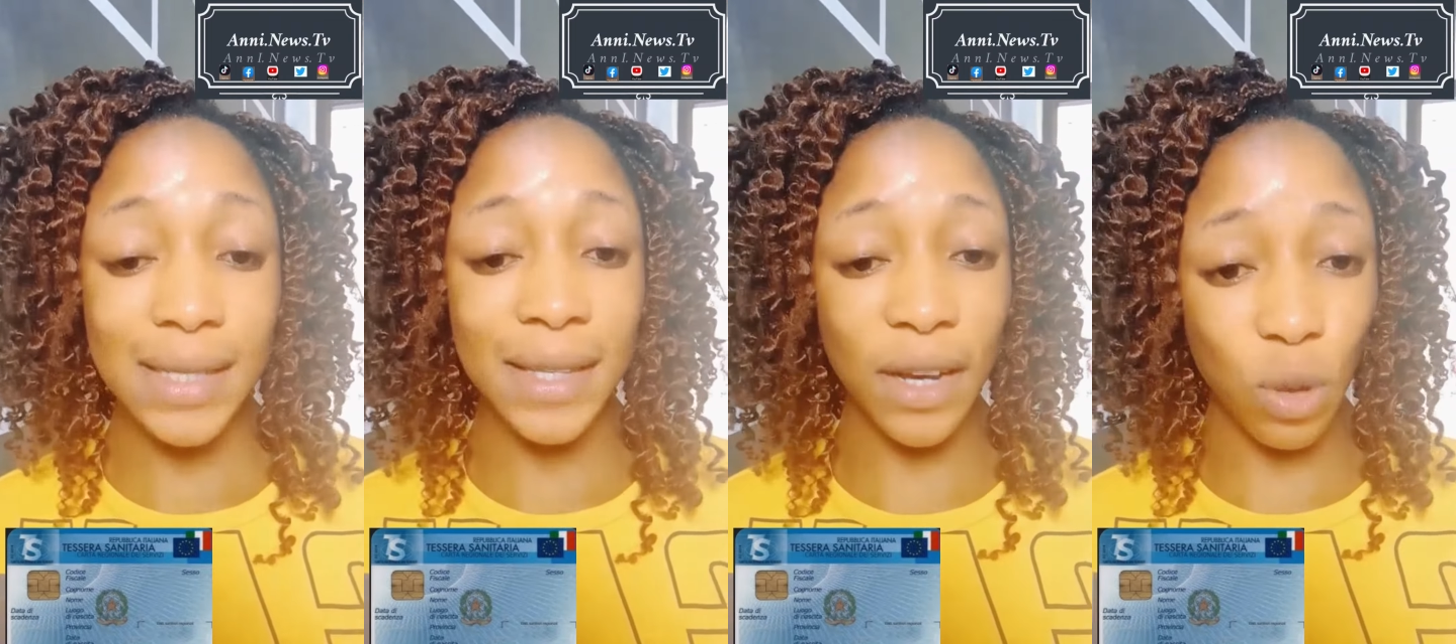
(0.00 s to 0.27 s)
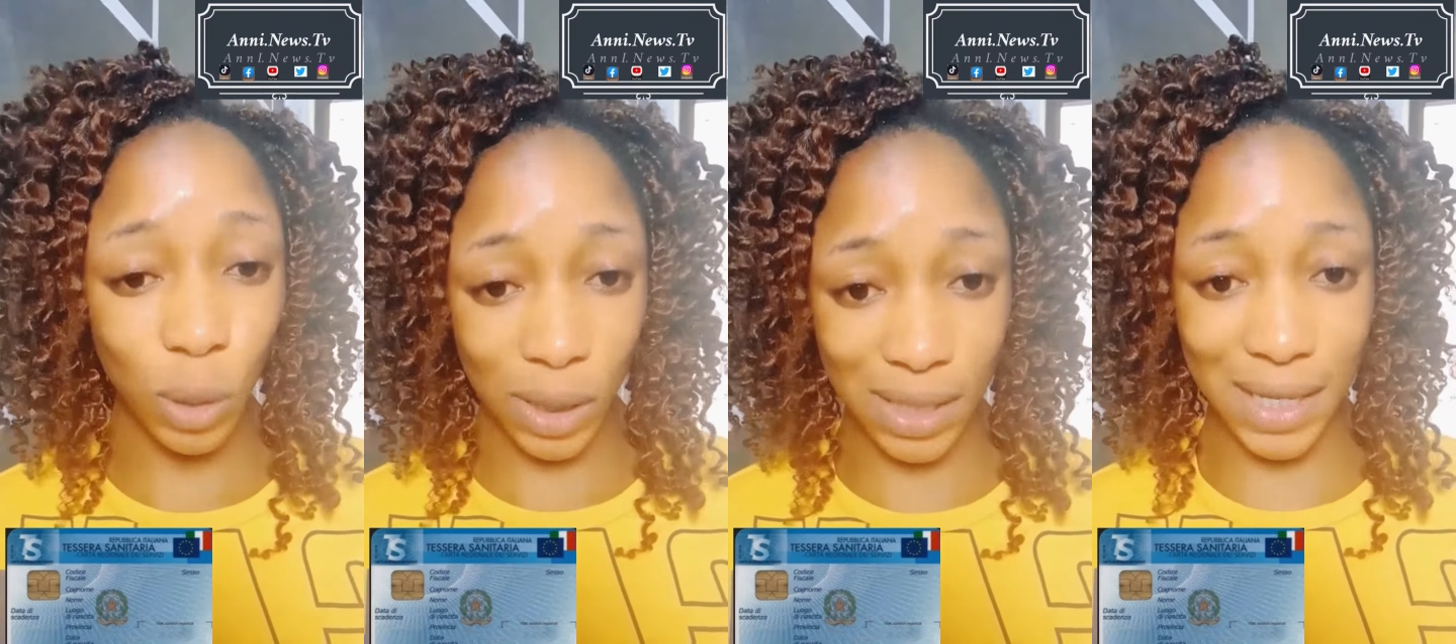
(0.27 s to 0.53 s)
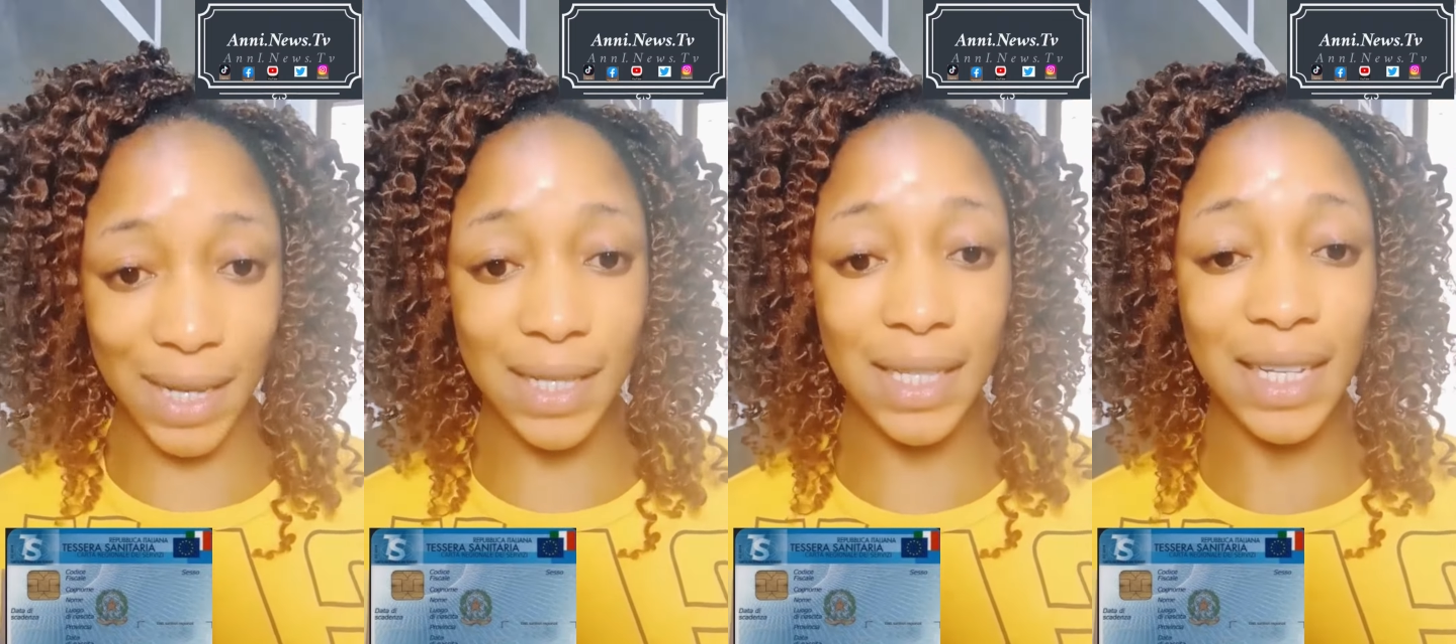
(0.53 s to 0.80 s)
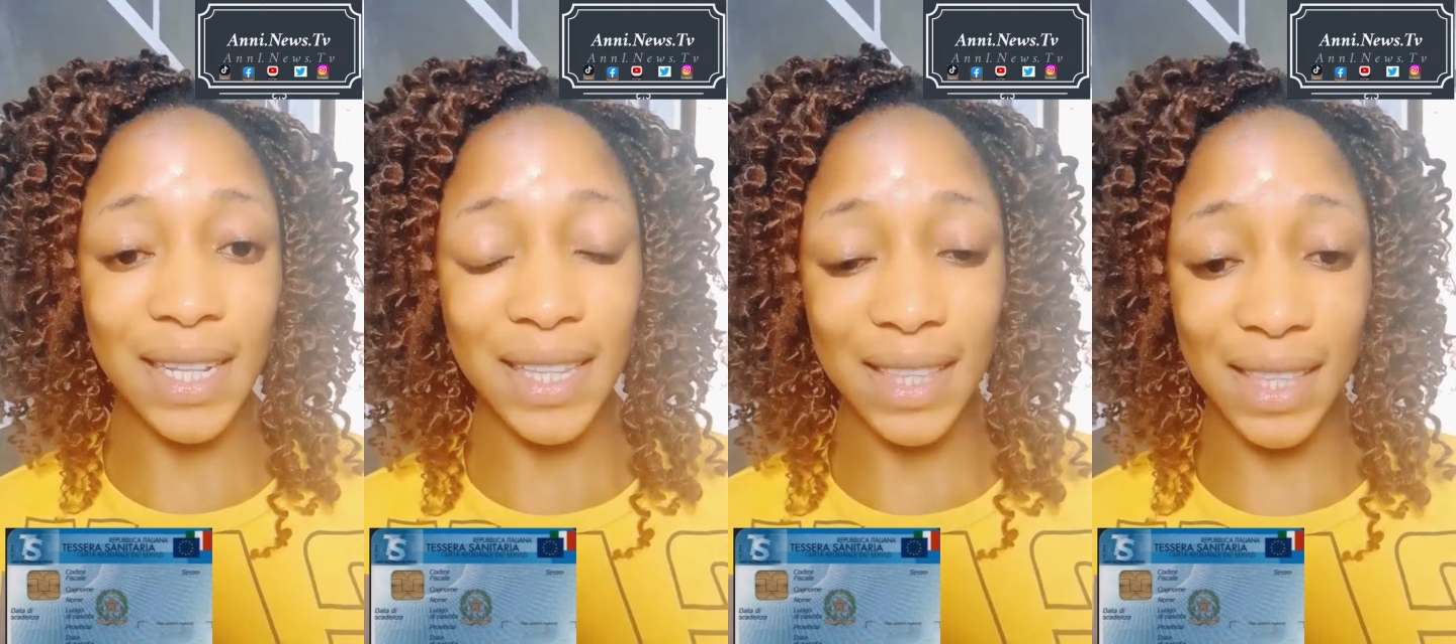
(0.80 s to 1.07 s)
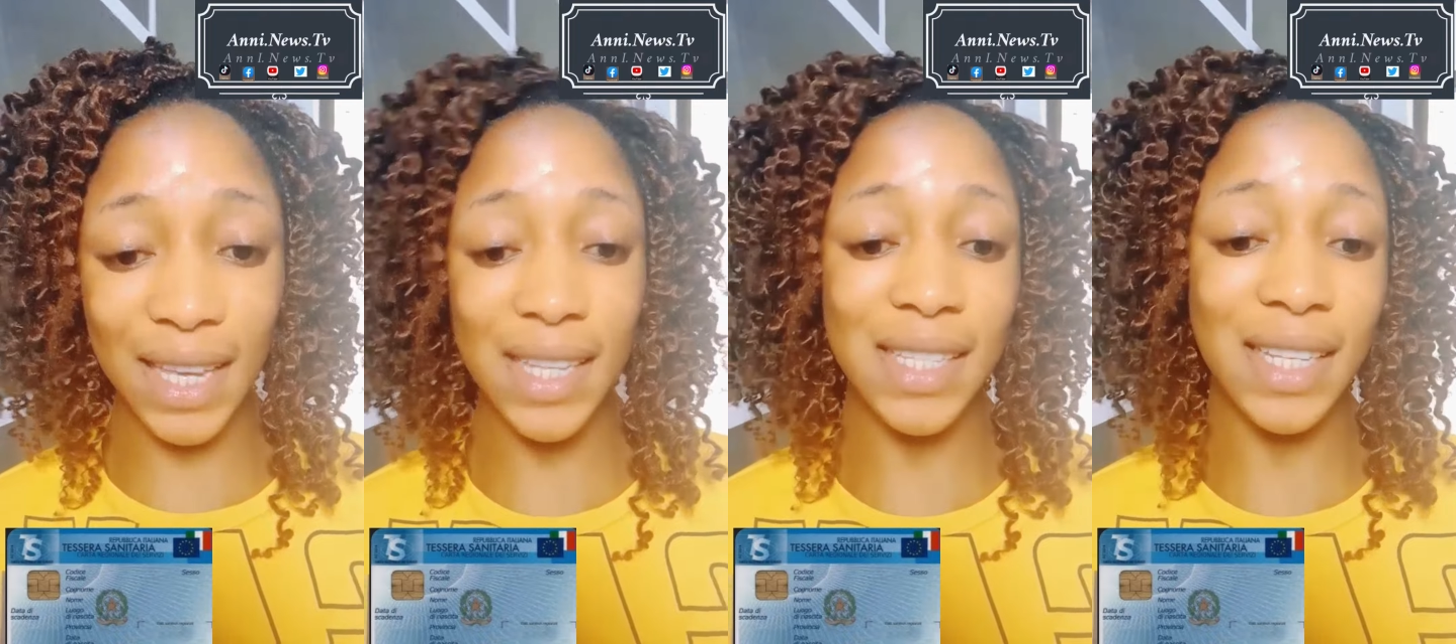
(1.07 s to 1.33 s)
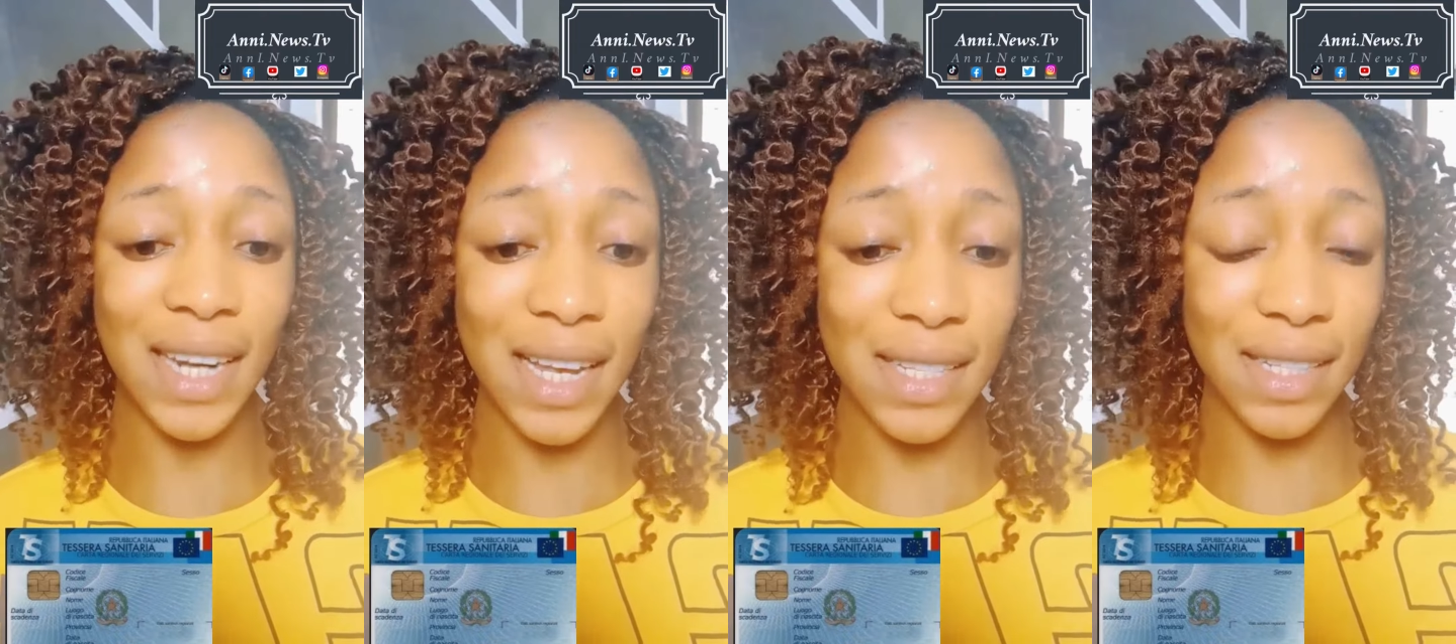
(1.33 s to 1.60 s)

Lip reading: they will send Tessera